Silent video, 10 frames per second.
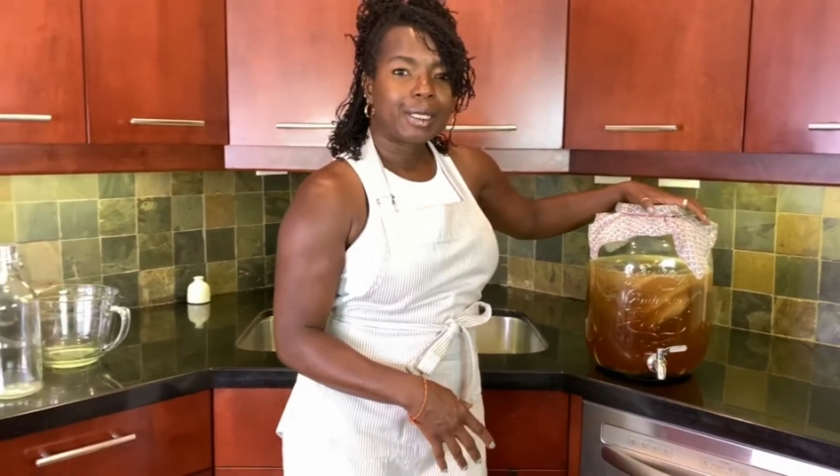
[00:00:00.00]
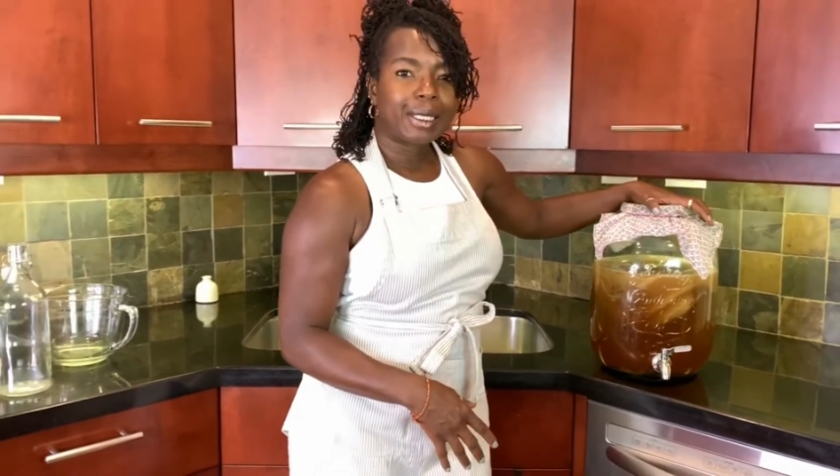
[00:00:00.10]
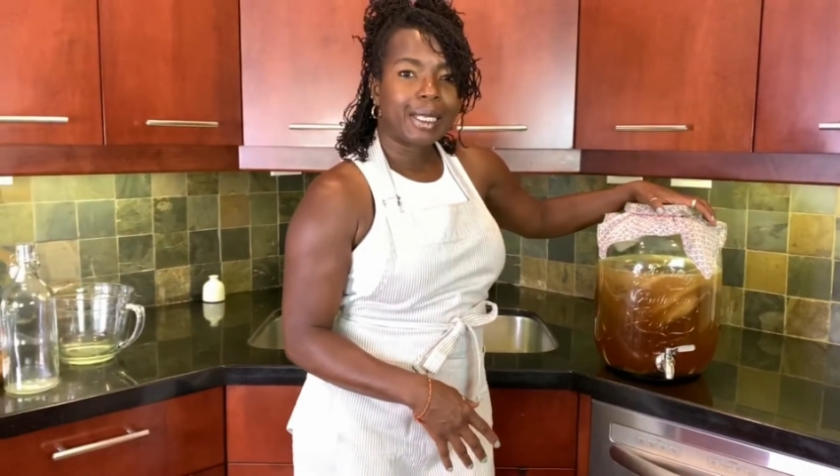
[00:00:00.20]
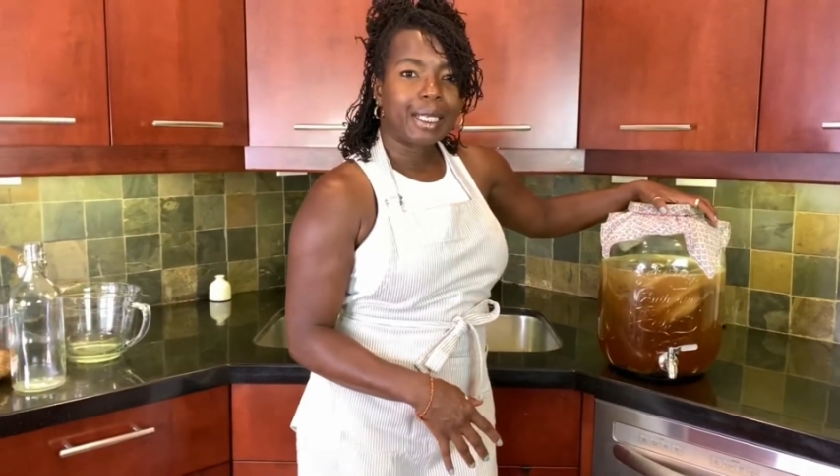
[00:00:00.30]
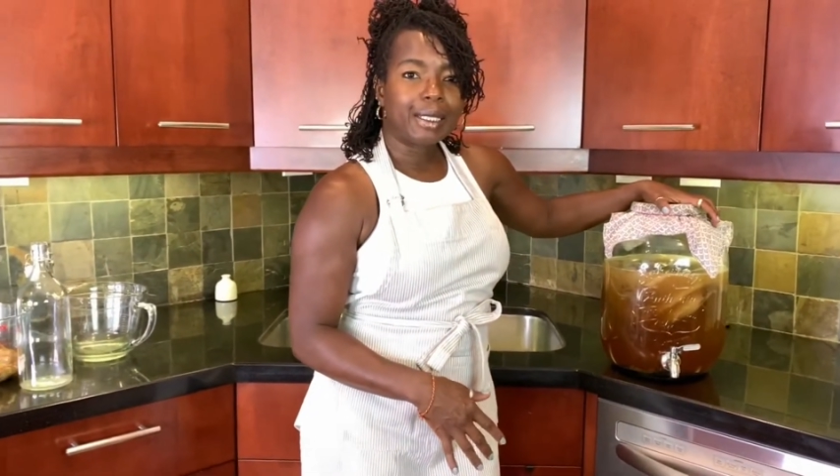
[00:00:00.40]

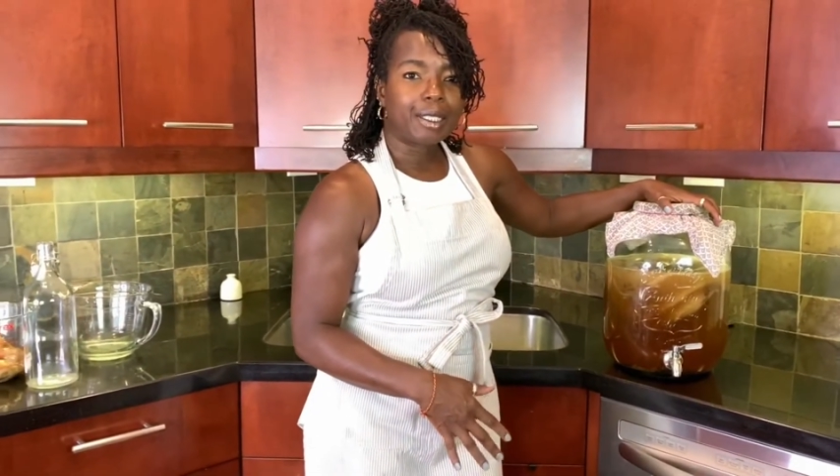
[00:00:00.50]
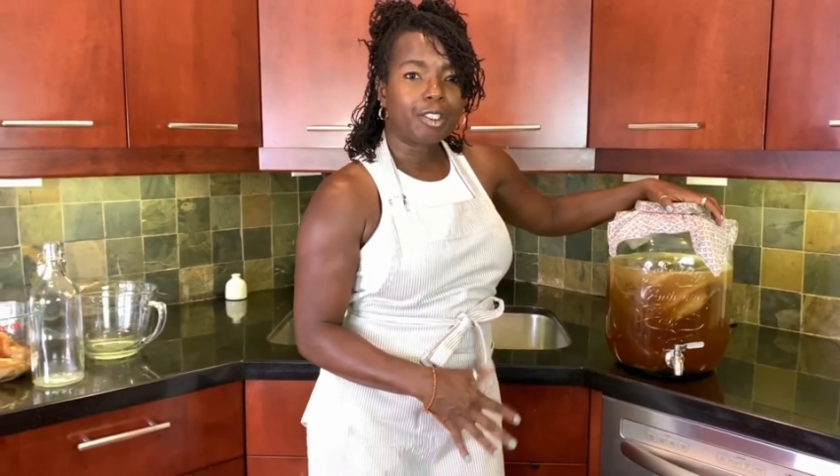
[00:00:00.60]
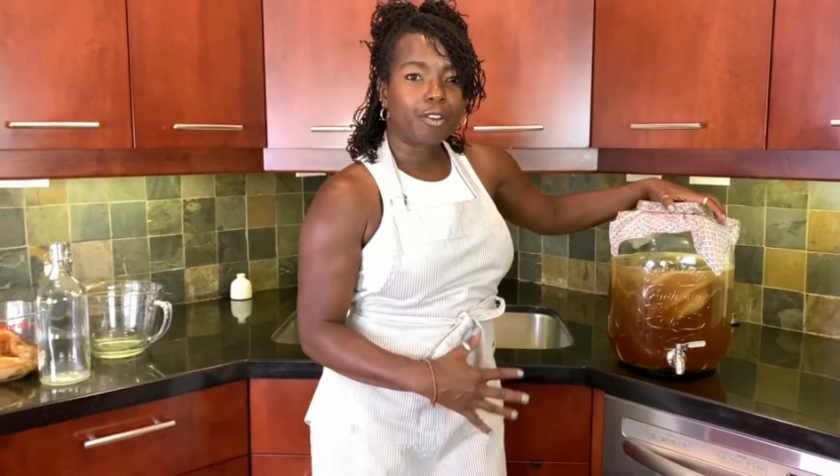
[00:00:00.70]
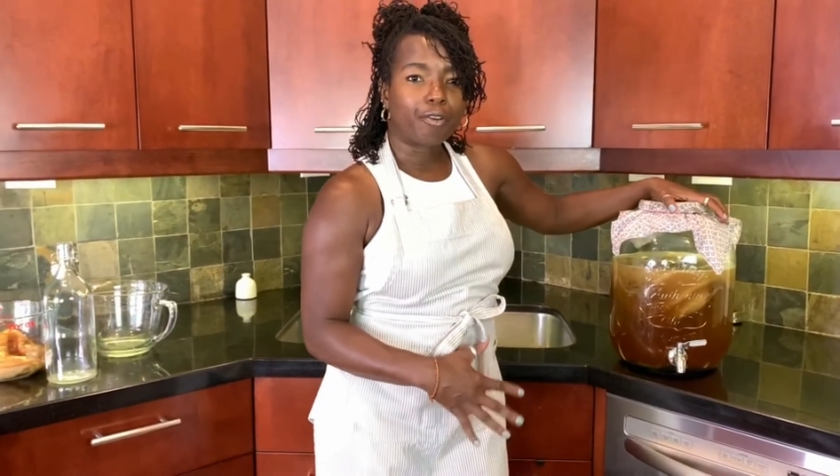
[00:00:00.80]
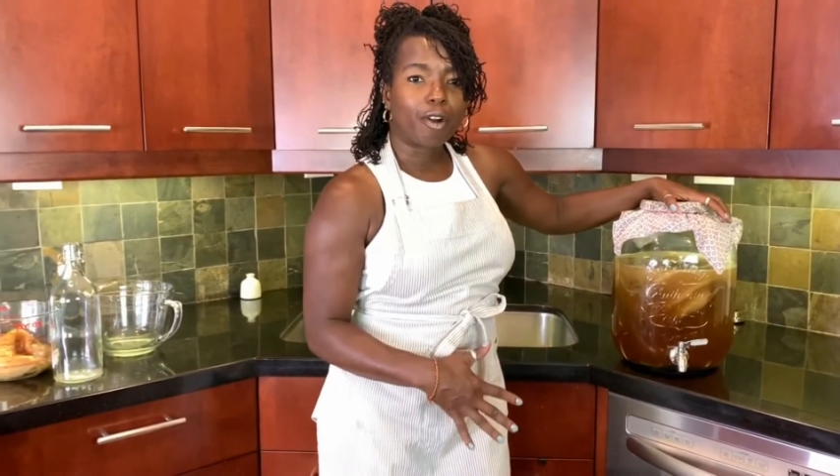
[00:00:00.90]
sit to
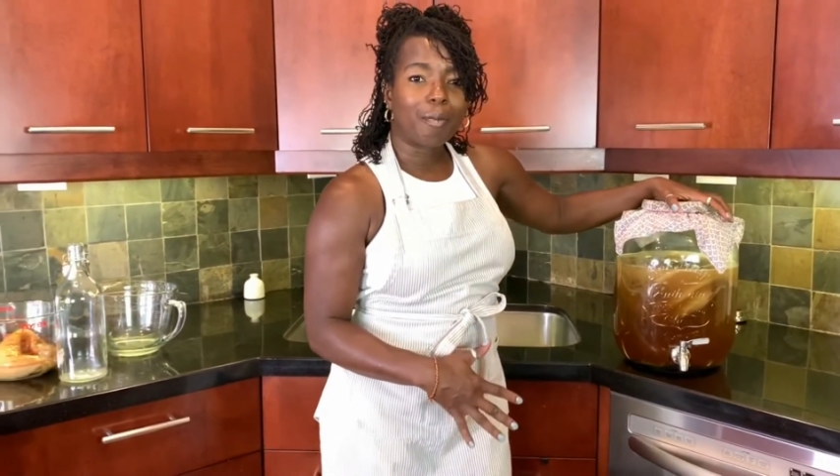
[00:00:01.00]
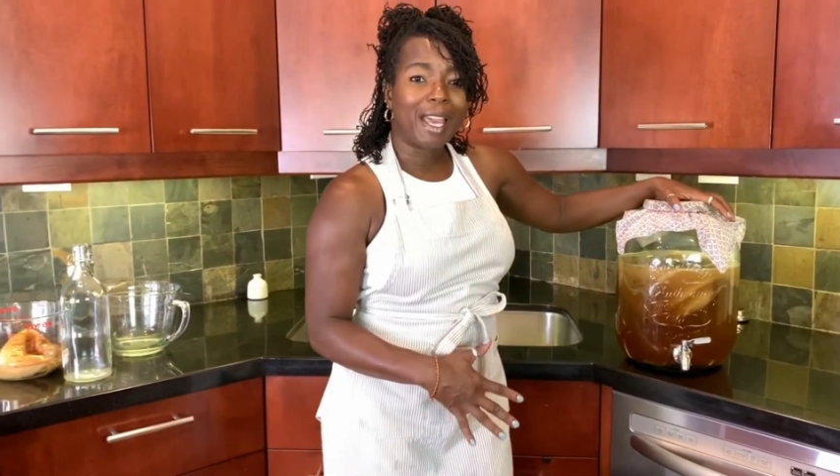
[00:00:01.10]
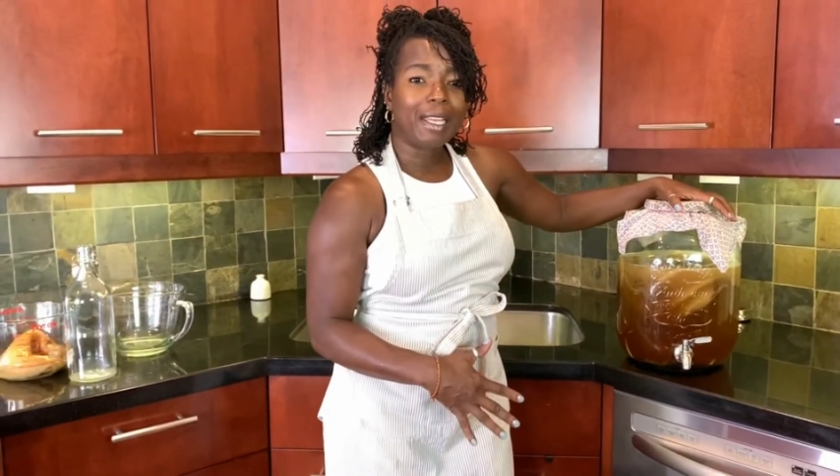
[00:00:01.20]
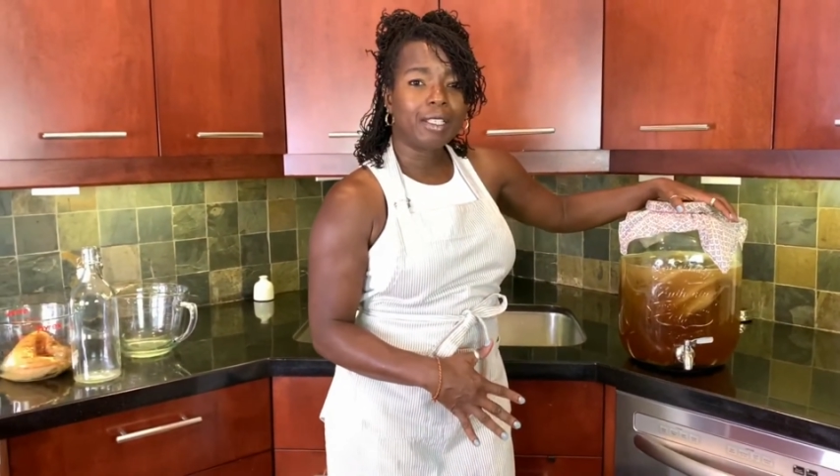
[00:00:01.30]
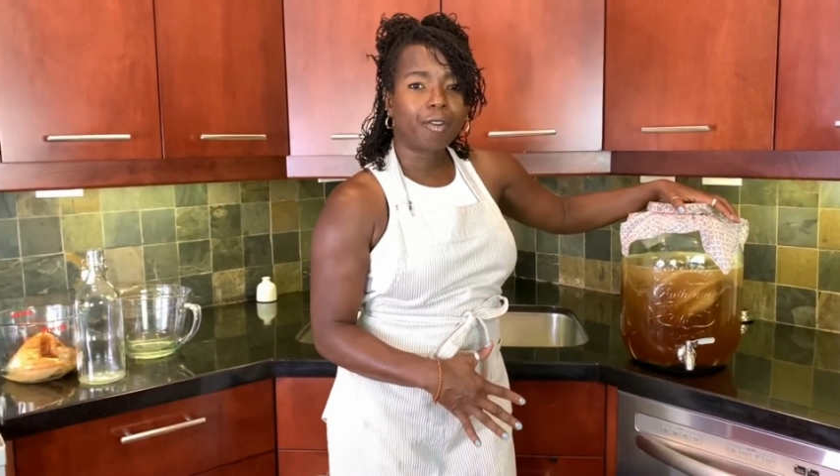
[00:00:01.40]

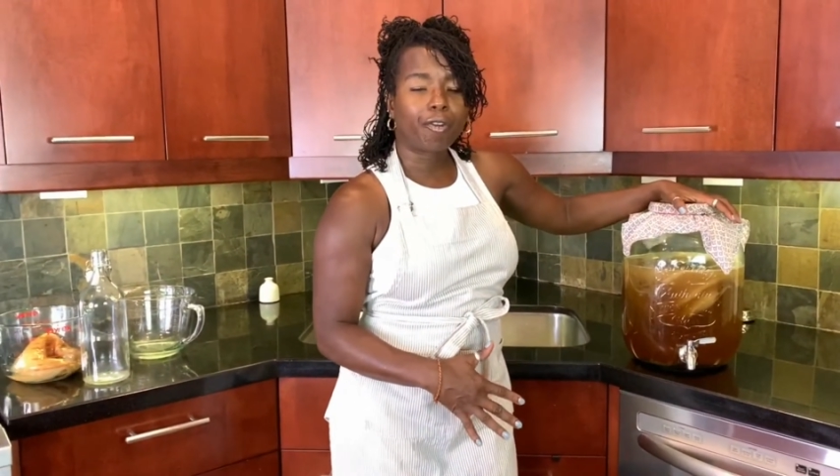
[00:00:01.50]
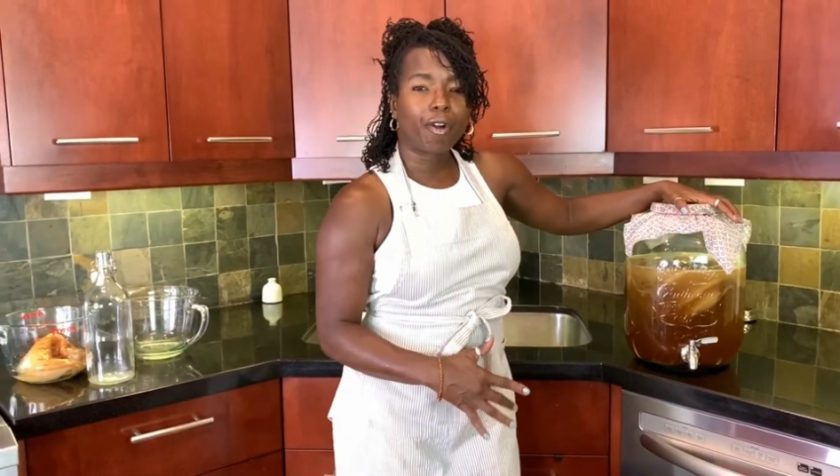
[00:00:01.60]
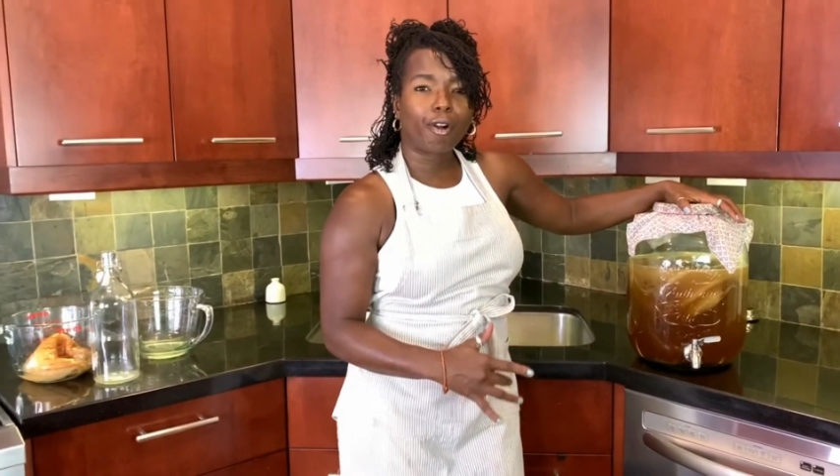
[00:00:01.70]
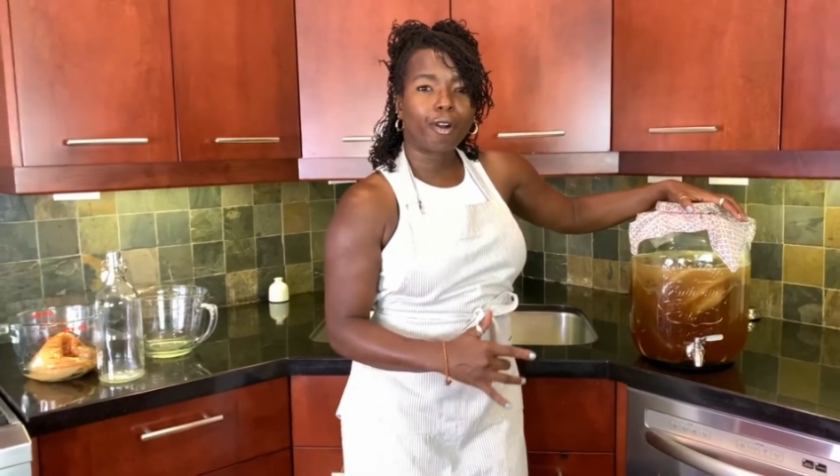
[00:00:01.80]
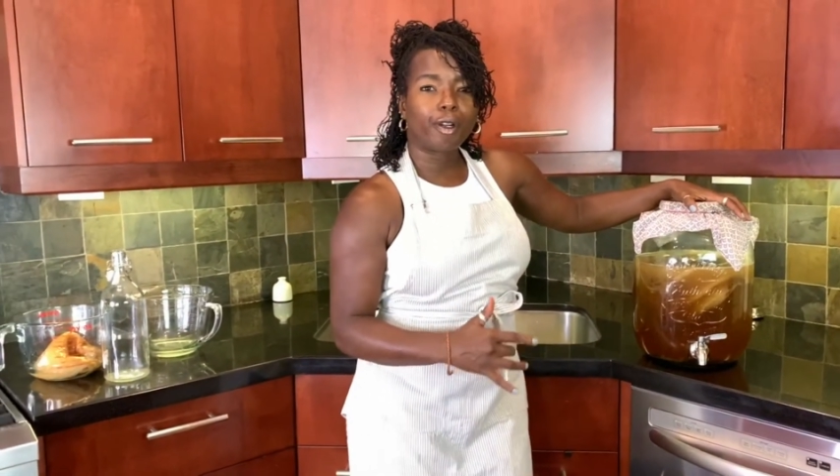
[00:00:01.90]
ferment
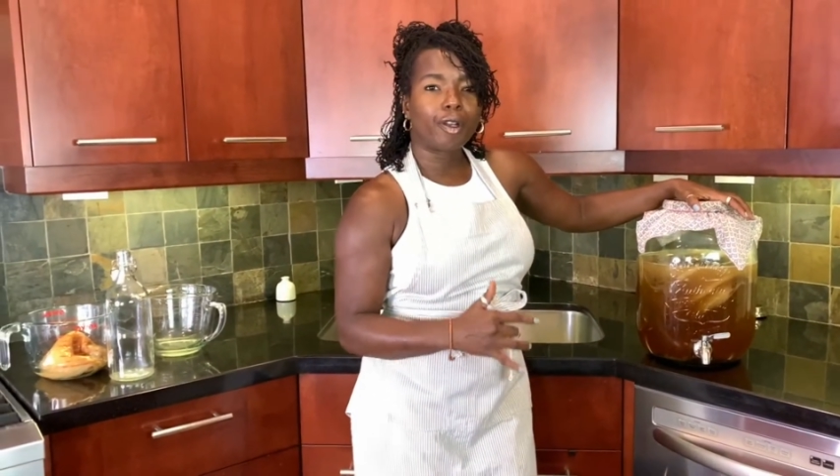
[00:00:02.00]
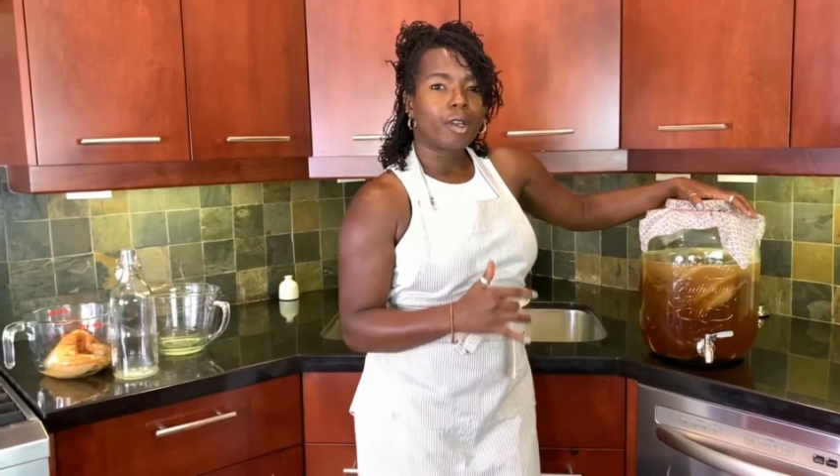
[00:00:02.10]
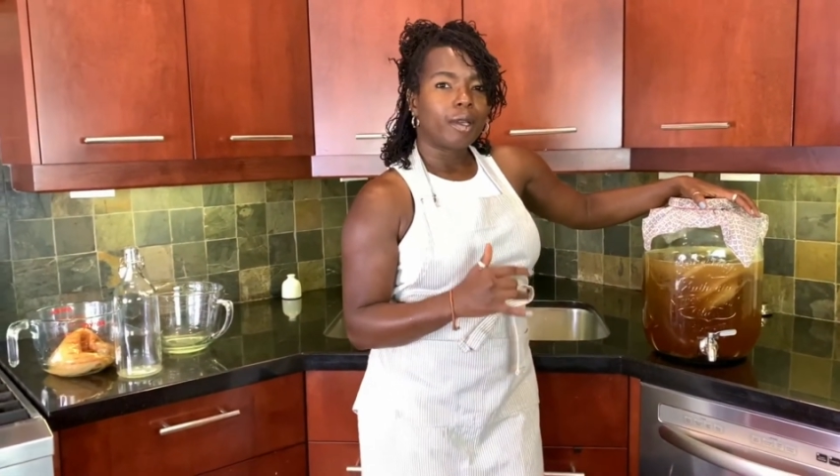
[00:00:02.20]
for